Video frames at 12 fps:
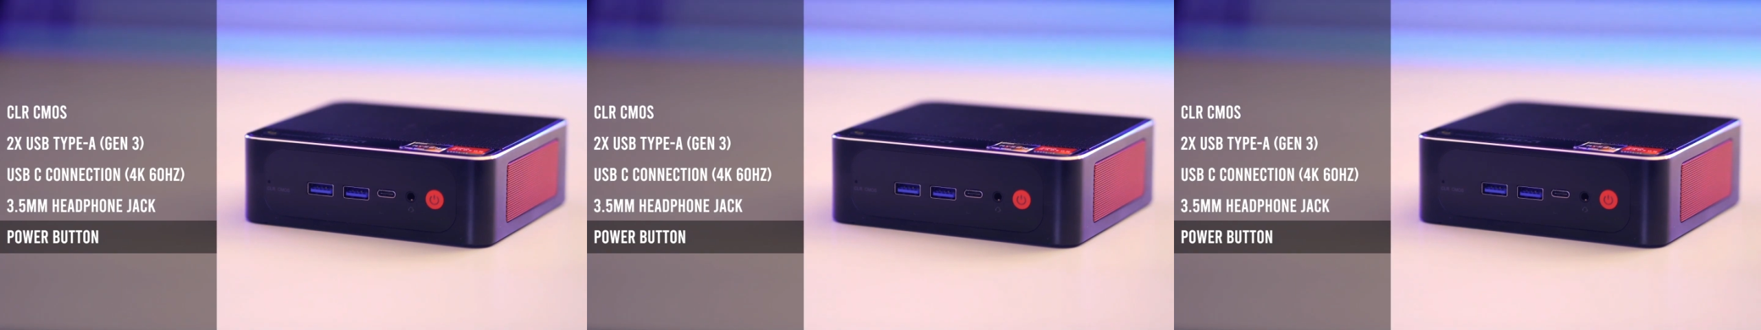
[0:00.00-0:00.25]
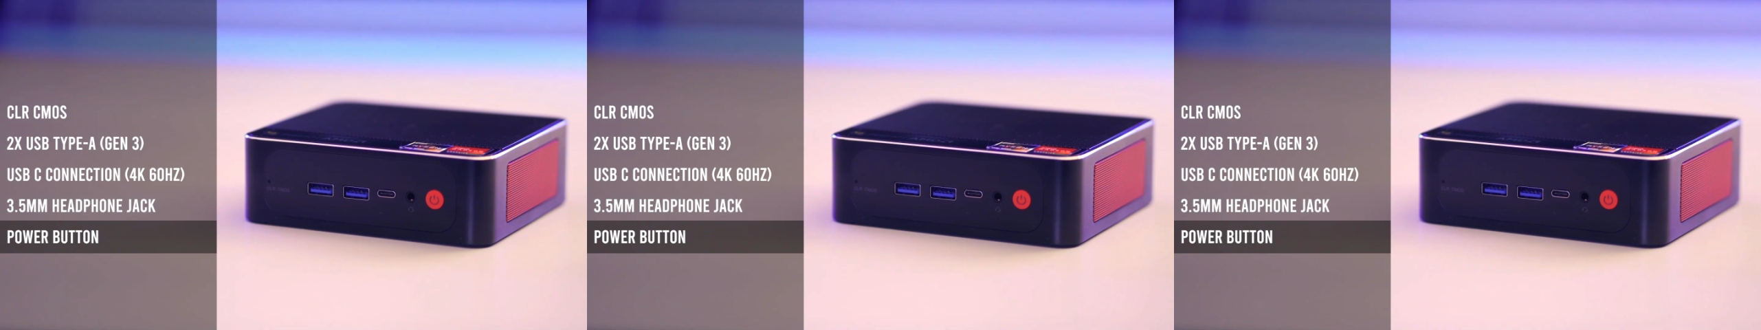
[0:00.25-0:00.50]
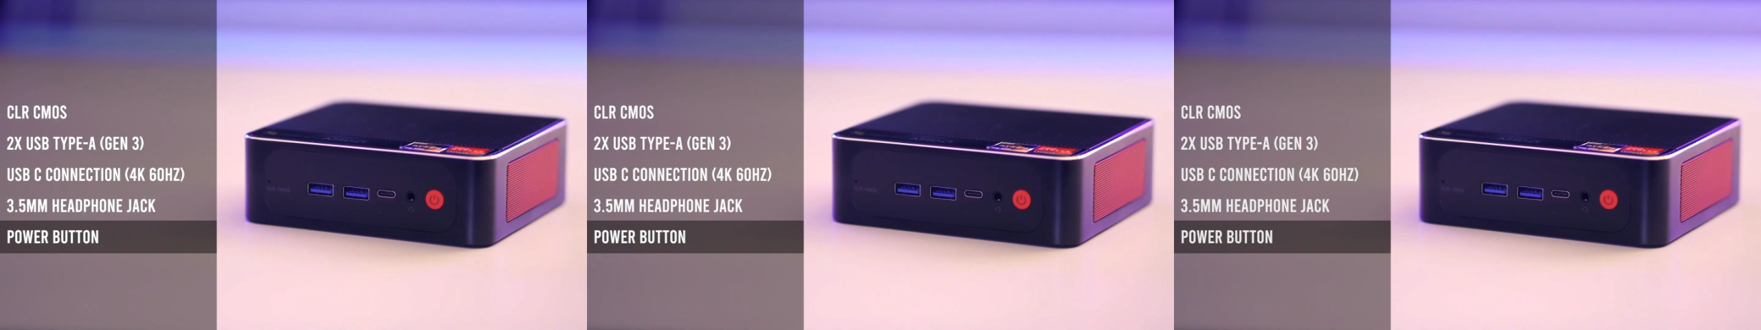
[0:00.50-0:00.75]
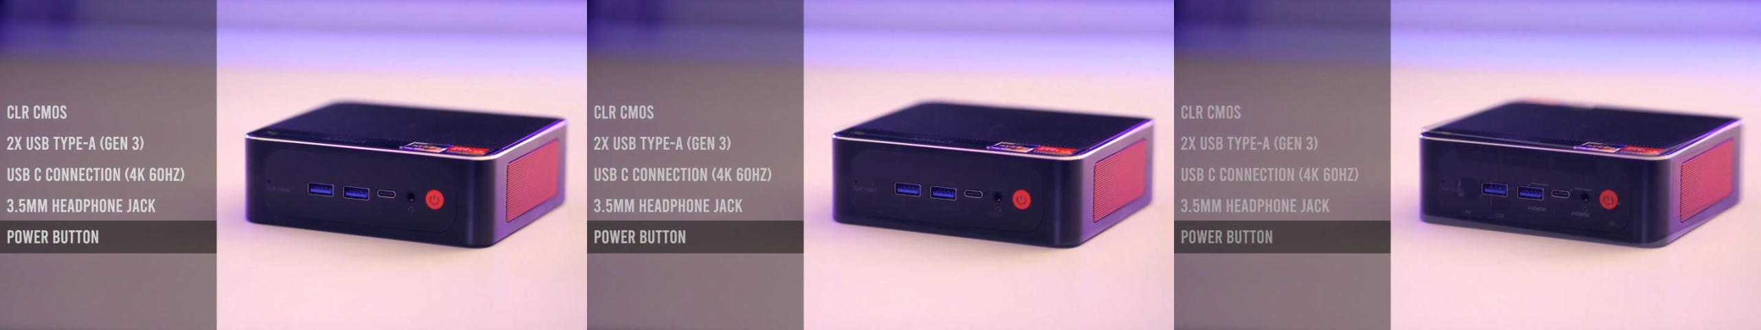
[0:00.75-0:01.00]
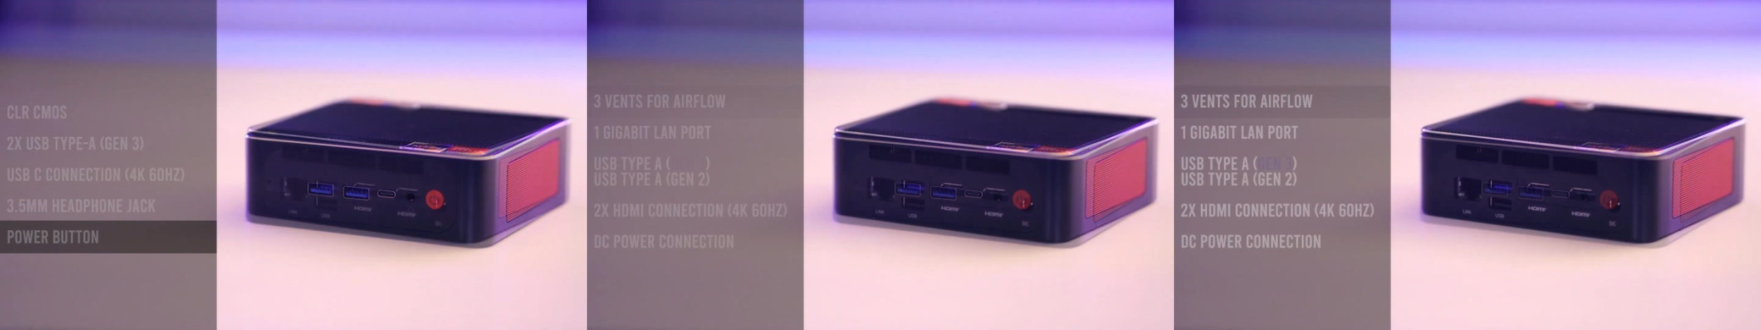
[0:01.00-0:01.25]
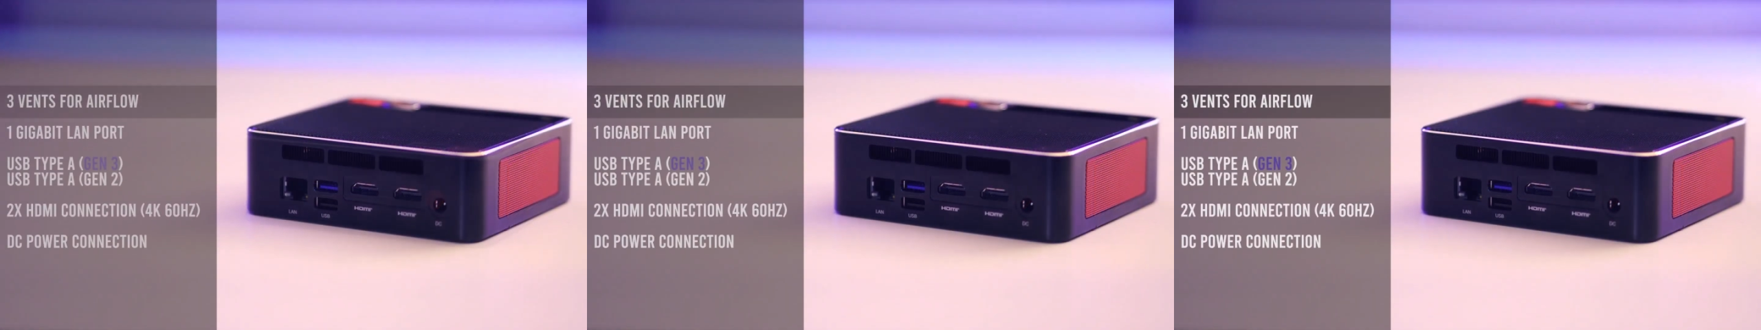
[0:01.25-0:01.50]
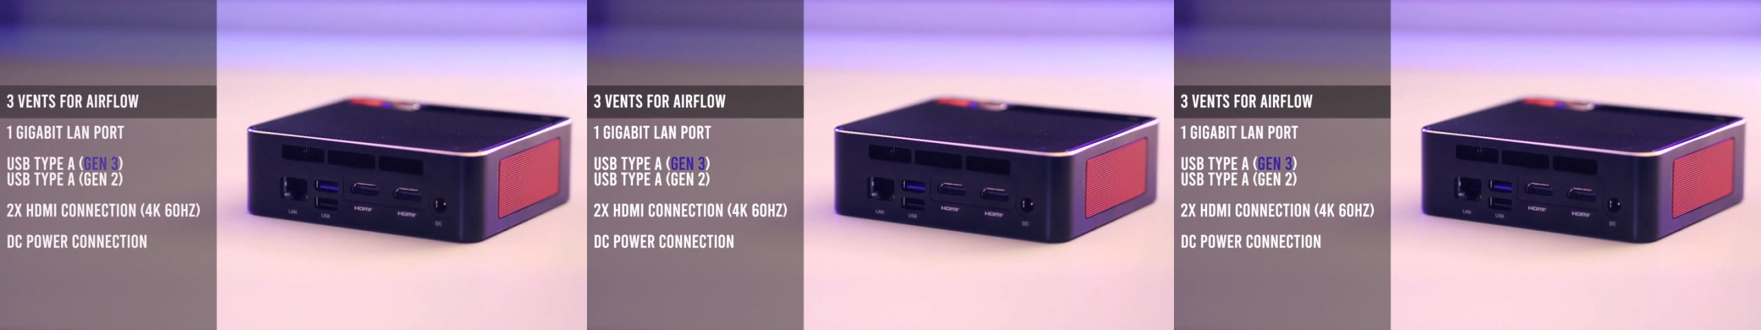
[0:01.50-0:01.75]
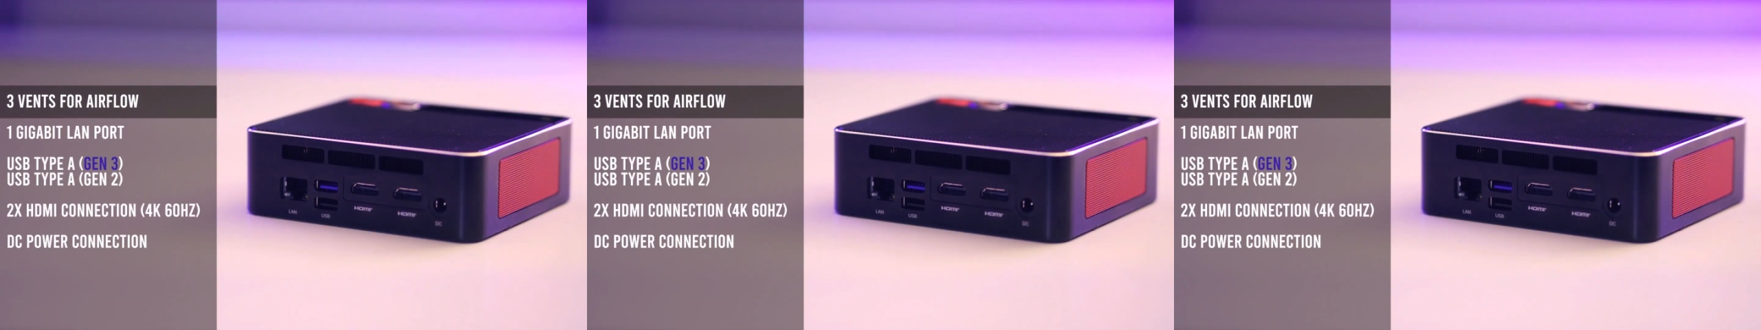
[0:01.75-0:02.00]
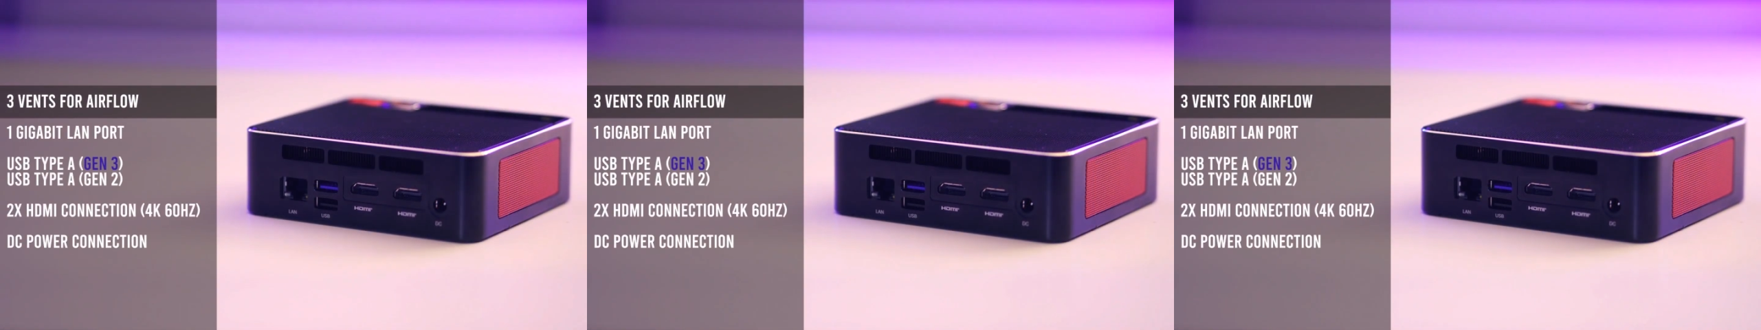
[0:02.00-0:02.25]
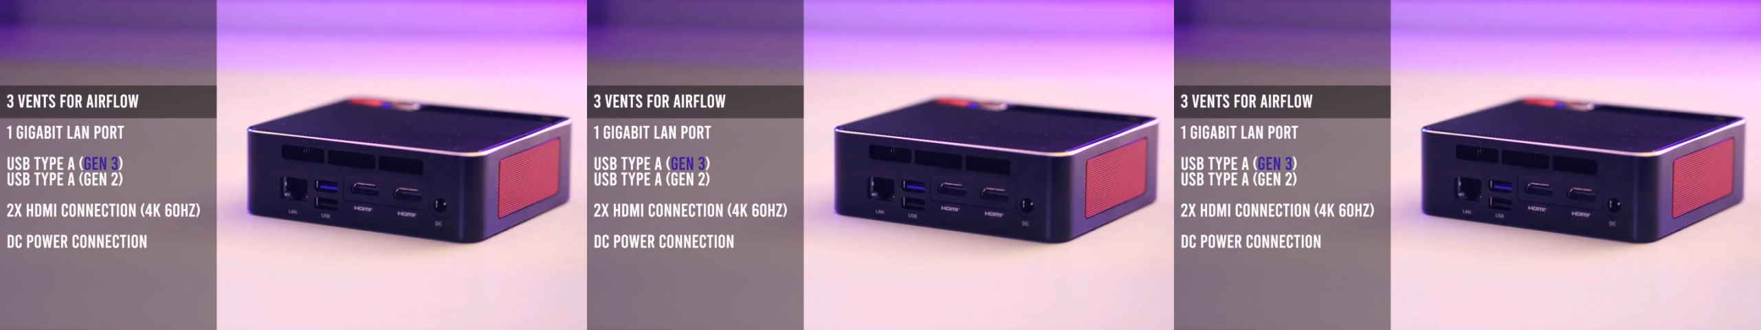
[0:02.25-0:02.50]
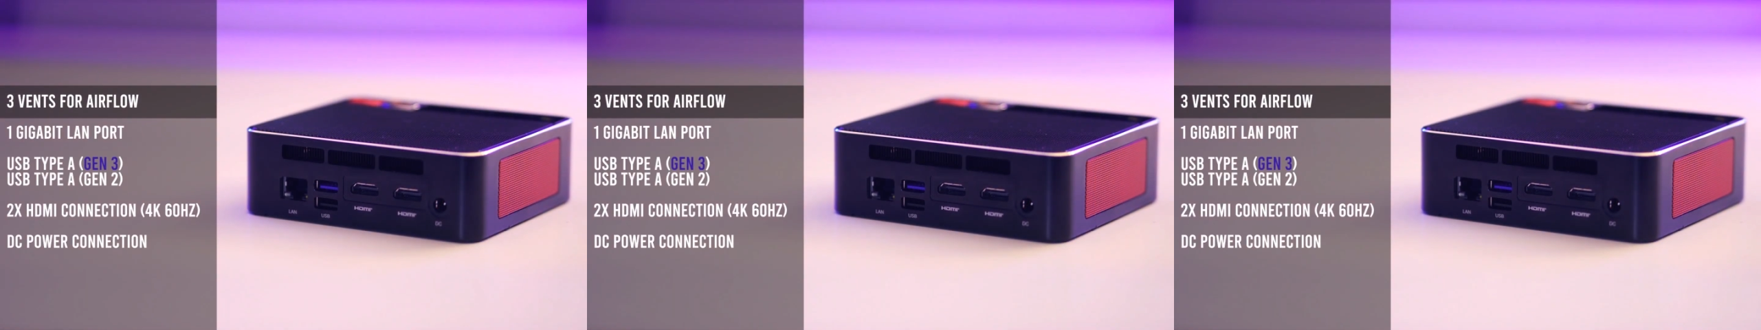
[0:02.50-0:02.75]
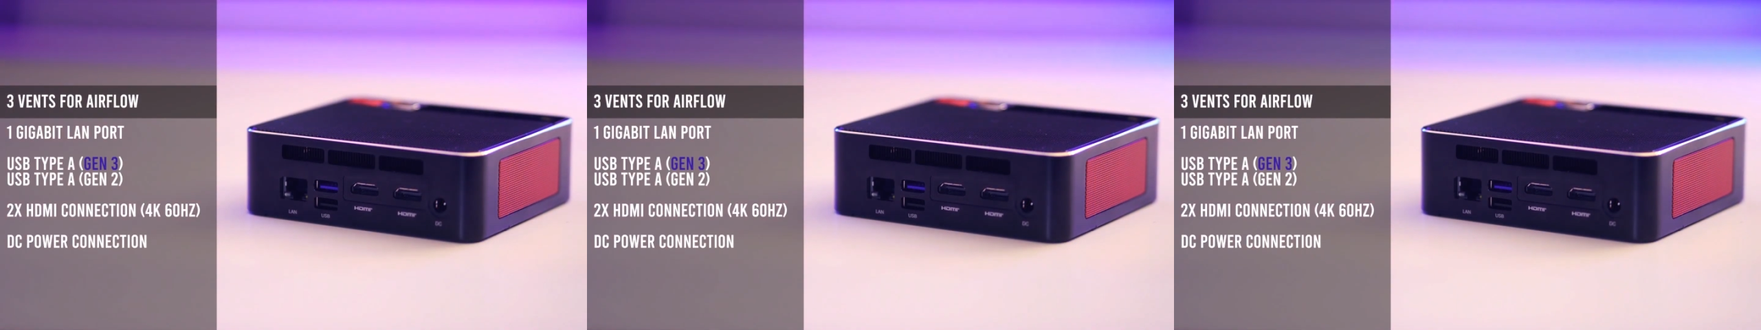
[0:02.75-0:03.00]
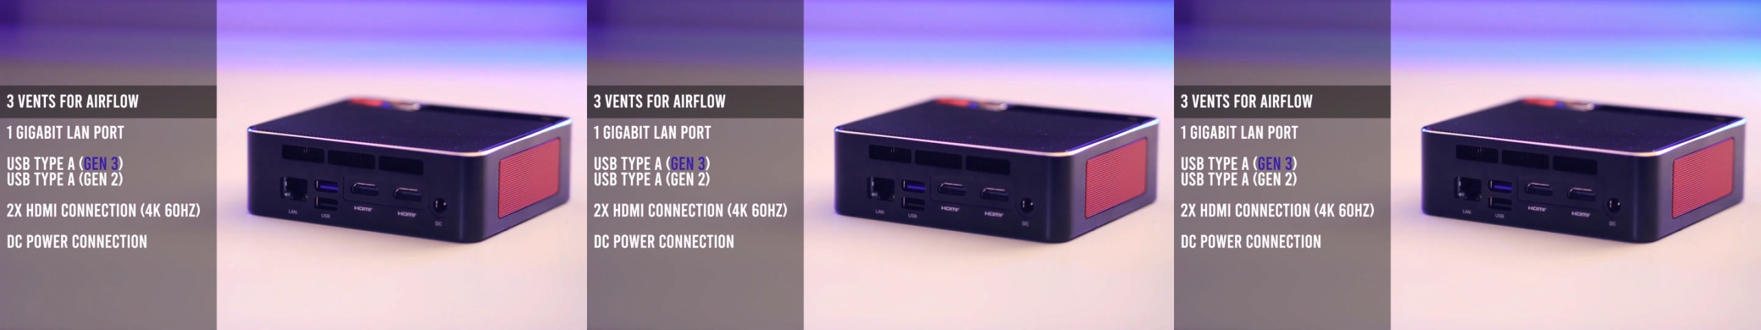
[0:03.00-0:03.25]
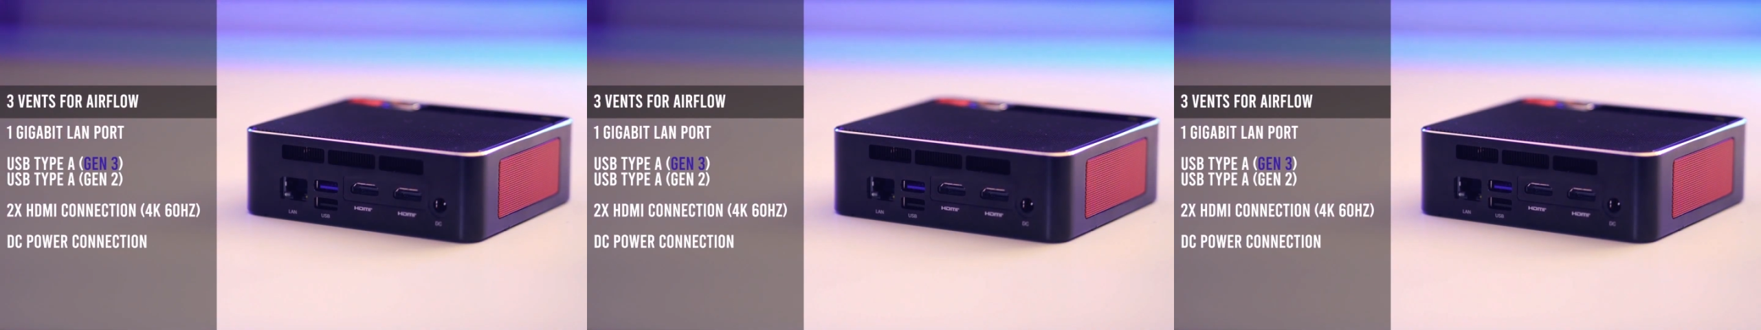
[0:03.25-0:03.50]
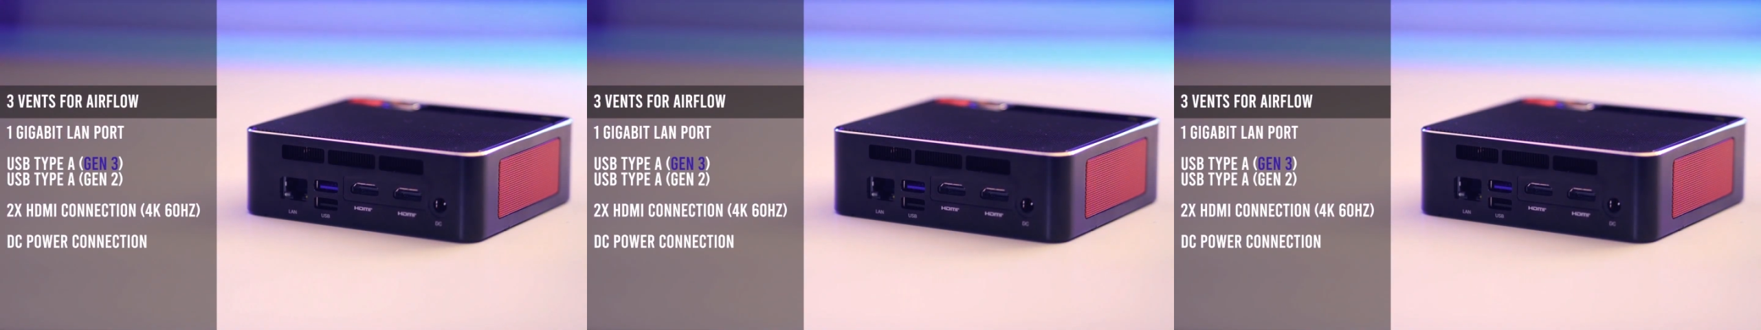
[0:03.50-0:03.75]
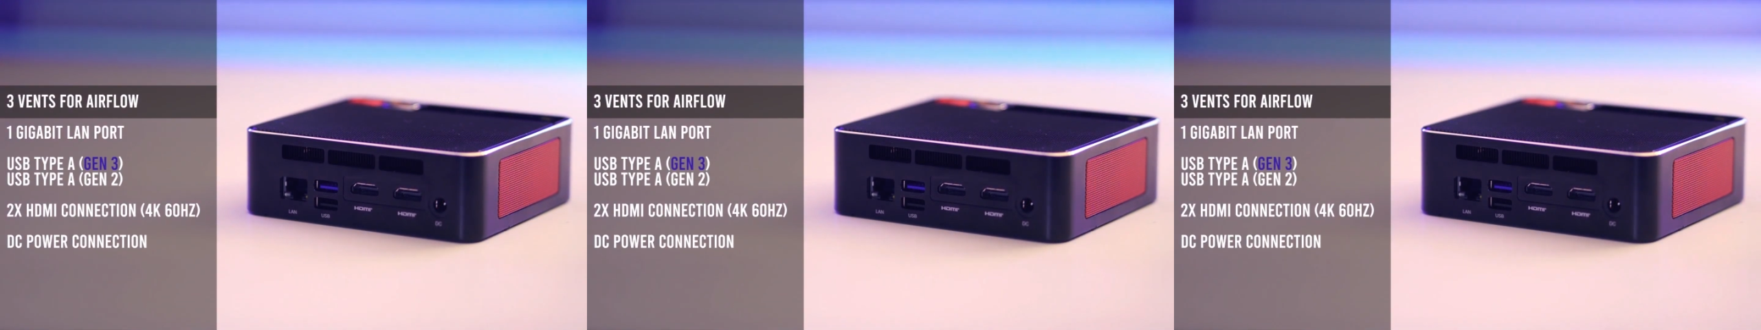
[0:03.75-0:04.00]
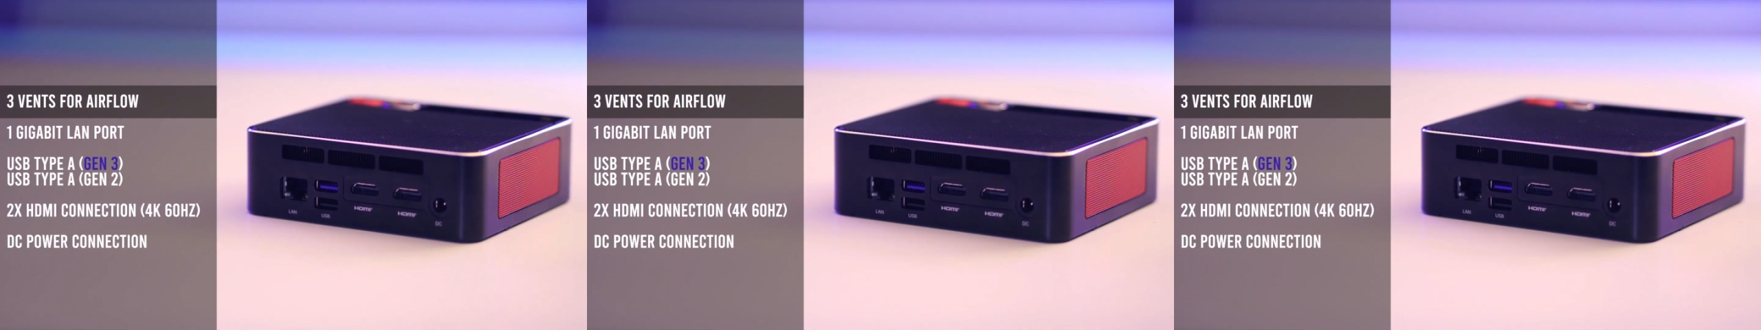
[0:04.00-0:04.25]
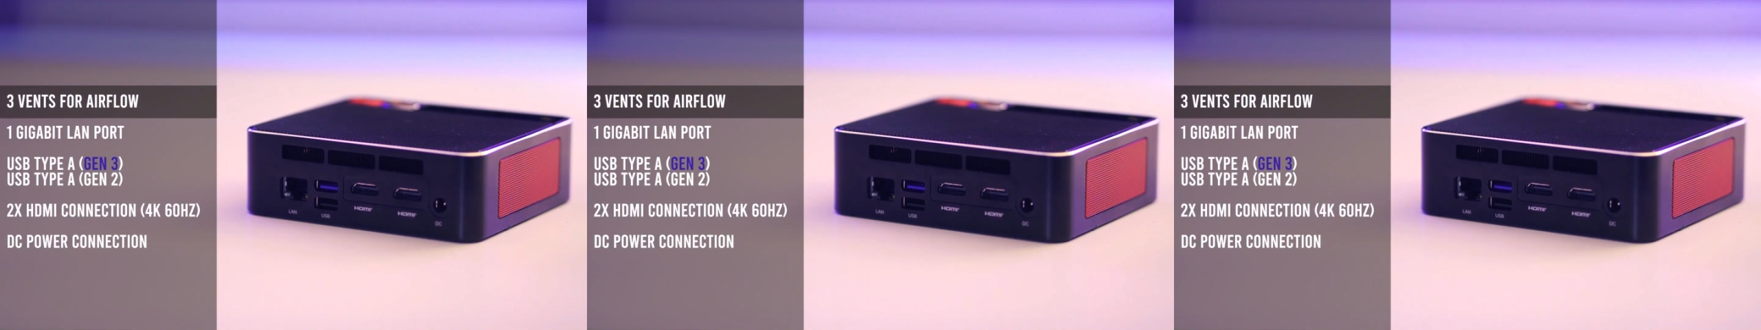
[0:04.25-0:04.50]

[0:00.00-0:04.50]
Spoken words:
Nobody's mouth can be seen.